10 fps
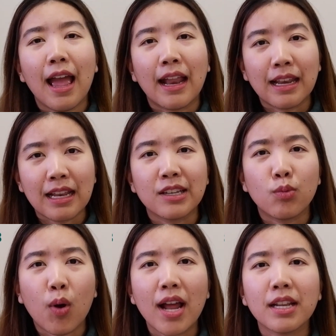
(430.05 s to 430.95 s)
and then
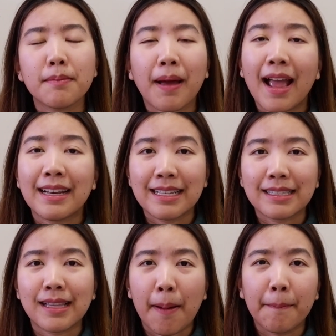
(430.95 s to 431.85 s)
divided by
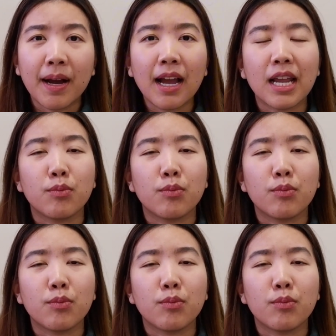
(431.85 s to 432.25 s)
this number,